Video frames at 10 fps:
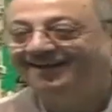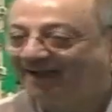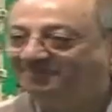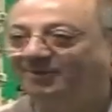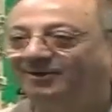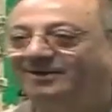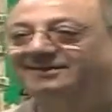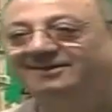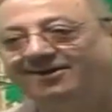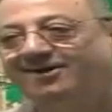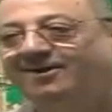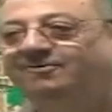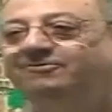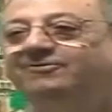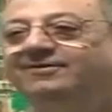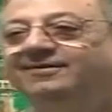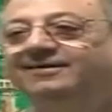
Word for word: I bought a yard of